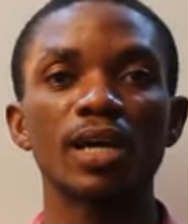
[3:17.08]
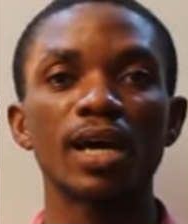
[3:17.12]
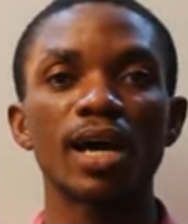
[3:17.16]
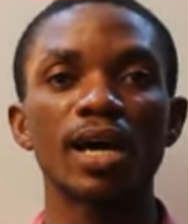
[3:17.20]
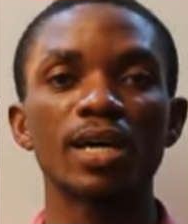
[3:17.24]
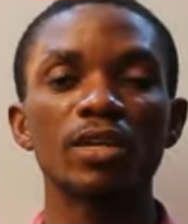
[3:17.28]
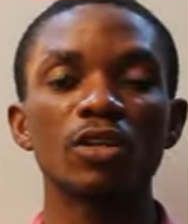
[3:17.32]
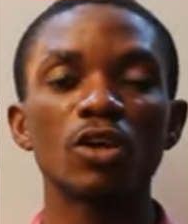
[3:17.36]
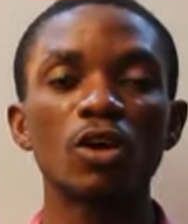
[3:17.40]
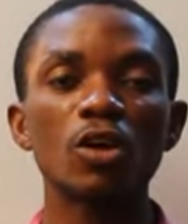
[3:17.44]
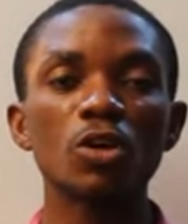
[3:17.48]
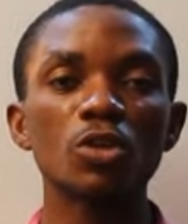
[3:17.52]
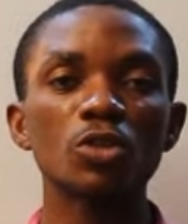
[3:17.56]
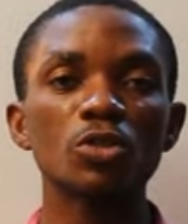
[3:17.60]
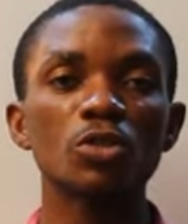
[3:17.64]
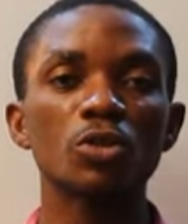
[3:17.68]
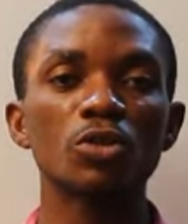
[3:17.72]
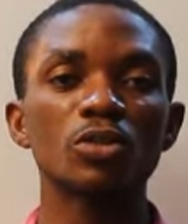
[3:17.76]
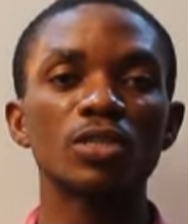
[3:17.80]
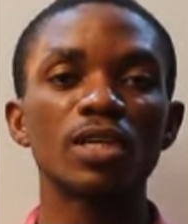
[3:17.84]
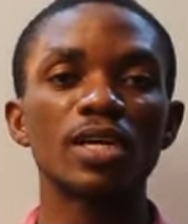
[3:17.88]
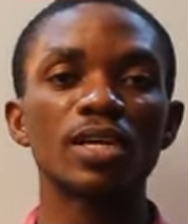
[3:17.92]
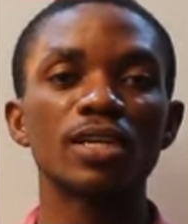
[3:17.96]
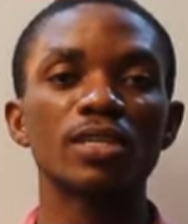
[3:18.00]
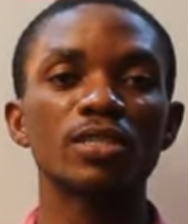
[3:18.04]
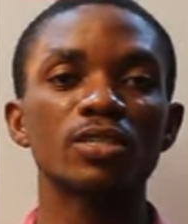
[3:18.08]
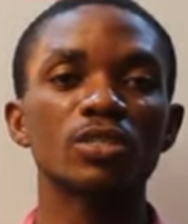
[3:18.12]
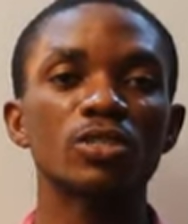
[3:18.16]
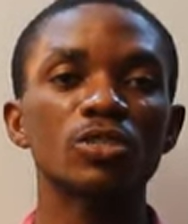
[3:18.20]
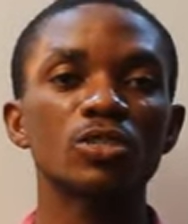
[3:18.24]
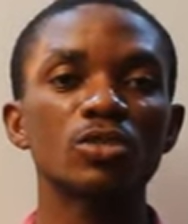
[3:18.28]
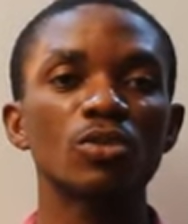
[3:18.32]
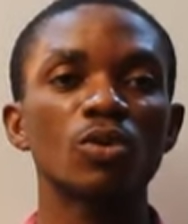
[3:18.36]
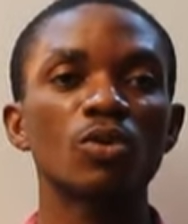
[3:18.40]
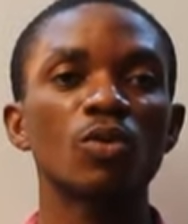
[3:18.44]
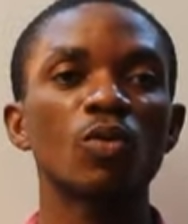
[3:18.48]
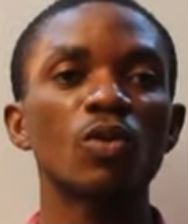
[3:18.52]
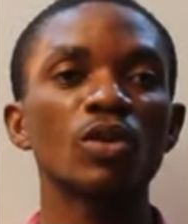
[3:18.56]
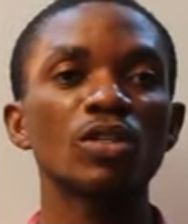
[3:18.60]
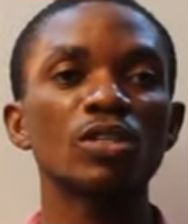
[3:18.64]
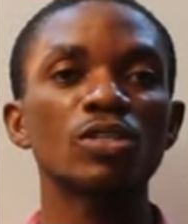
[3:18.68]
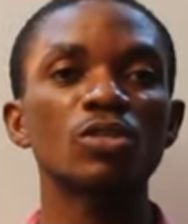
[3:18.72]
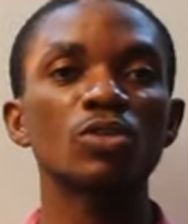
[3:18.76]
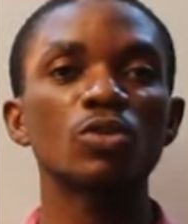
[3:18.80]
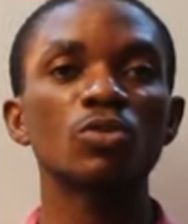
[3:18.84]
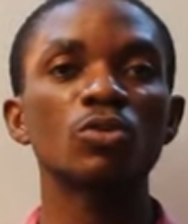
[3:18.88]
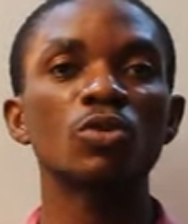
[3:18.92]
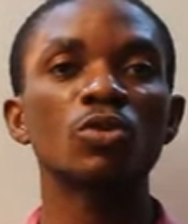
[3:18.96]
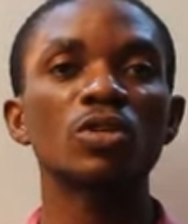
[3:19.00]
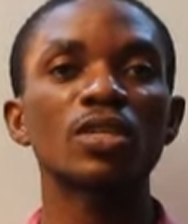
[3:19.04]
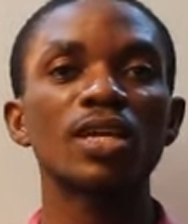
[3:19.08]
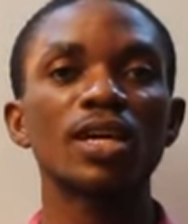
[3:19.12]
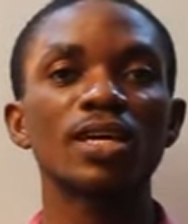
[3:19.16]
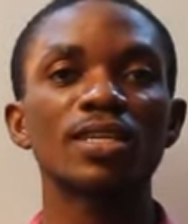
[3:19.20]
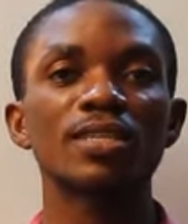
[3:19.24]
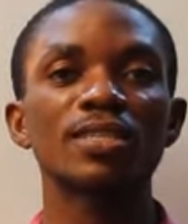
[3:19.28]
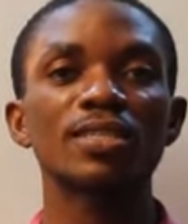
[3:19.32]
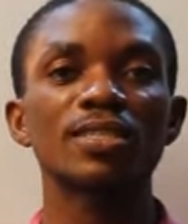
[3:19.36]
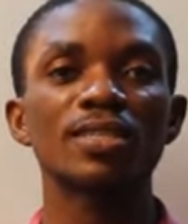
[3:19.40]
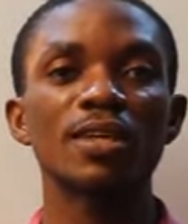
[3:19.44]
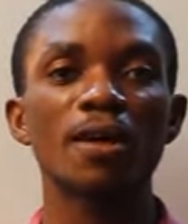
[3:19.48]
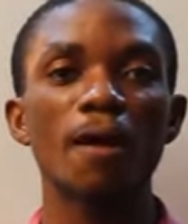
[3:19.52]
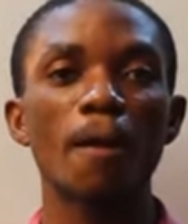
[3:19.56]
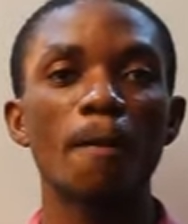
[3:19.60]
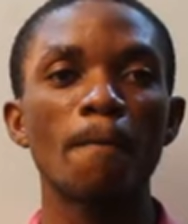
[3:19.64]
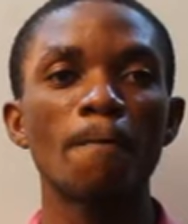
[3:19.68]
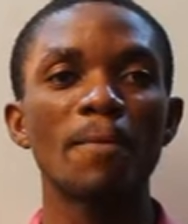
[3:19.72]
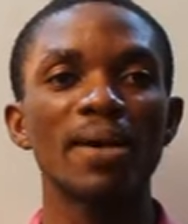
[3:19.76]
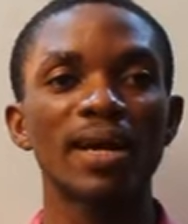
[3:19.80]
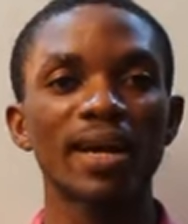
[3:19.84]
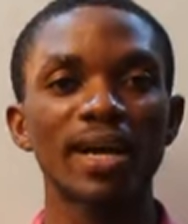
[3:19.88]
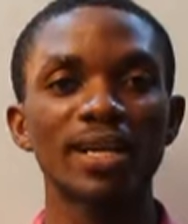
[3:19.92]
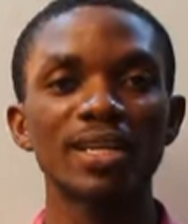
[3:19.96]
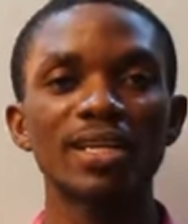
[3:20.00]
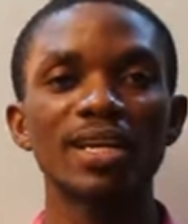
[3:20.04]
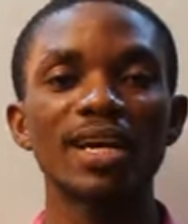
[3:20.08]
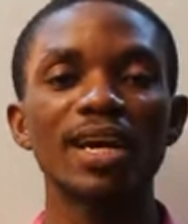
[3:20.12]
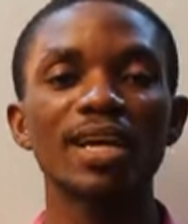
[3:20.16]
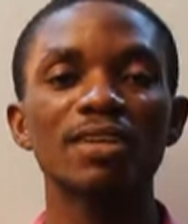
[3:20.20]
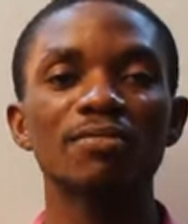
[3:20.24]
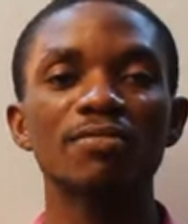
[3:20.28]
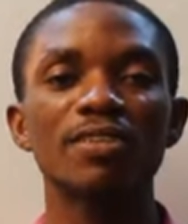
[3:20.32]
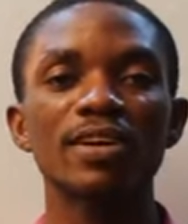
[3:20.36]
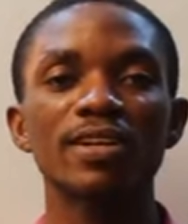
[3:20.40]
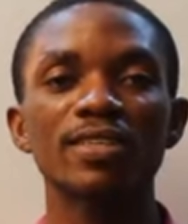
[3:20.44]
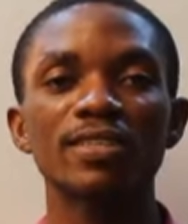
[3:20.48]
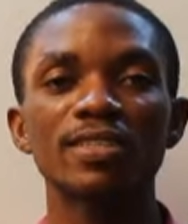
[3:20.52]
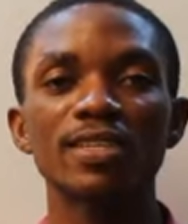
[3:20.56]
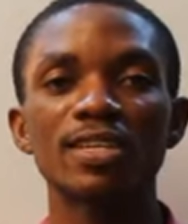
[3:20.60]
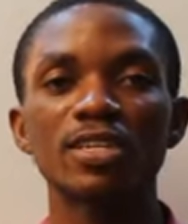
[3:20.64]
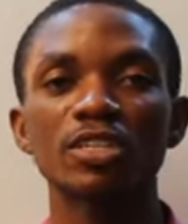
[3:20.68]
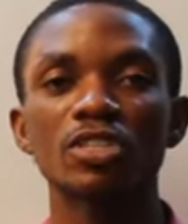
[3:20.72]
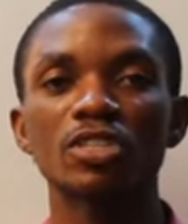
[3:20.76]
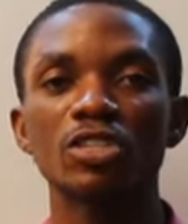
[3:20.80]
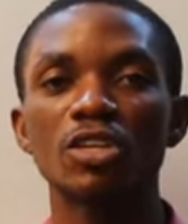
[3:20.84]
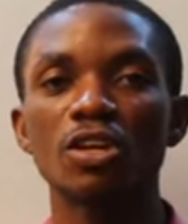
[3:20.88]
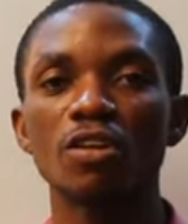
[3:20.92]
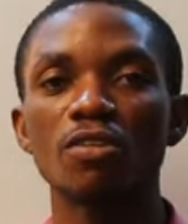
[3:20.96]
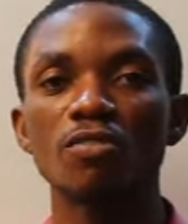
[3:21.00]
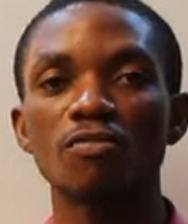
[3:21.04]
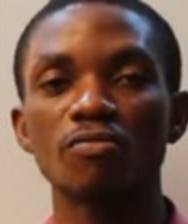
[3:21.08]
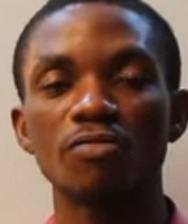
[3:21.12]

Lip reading: And also there is what is known as mechanical advantage,